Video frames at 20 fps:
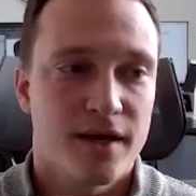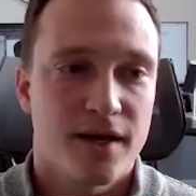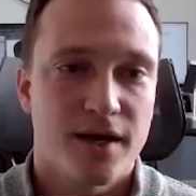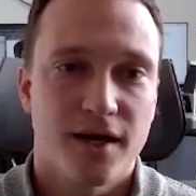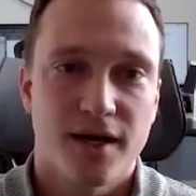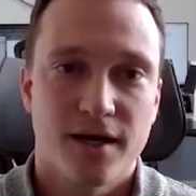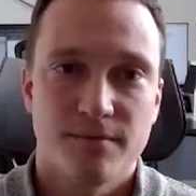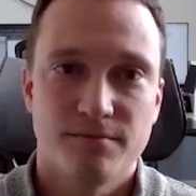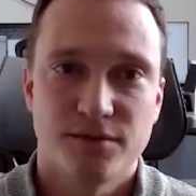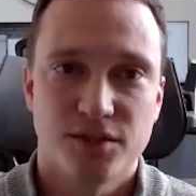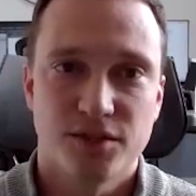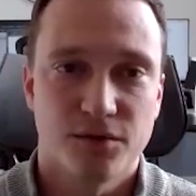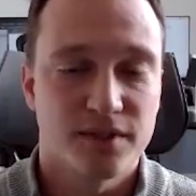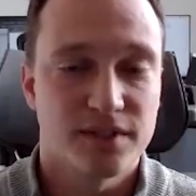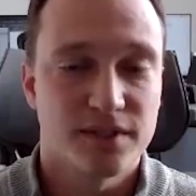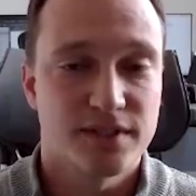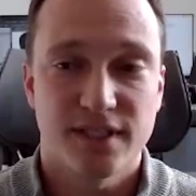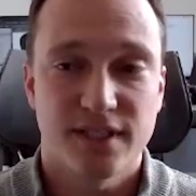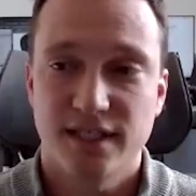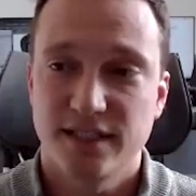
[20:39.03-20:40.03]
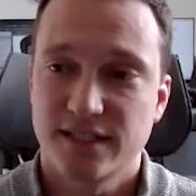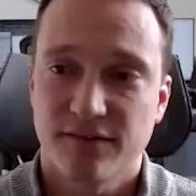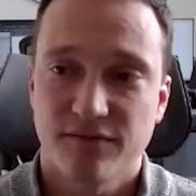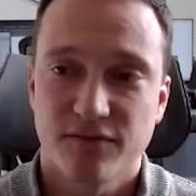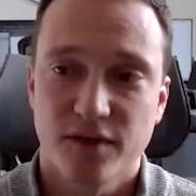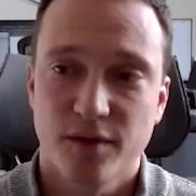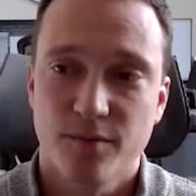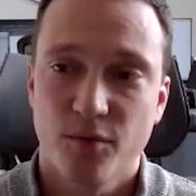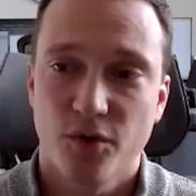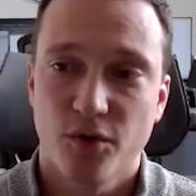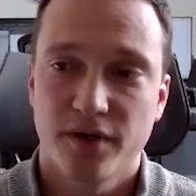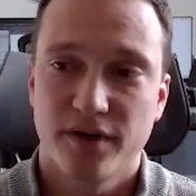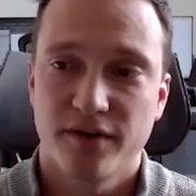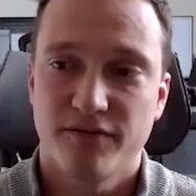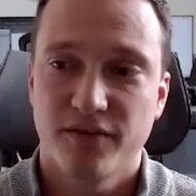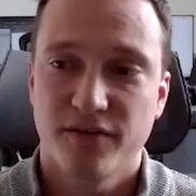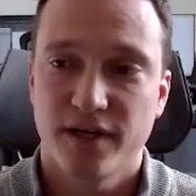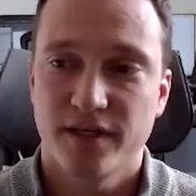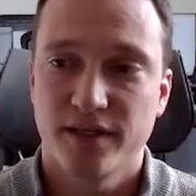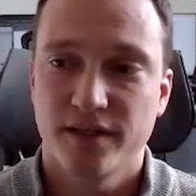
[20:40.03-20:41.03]
Um, so it's it's definitely important to
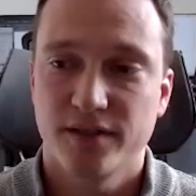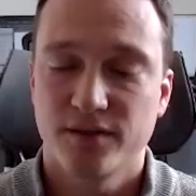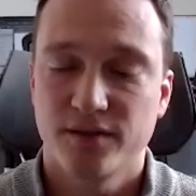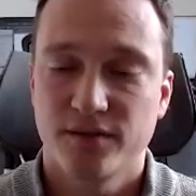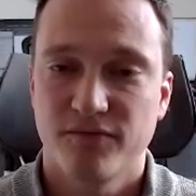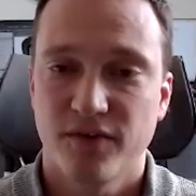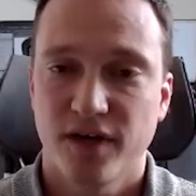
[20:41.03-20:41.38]
find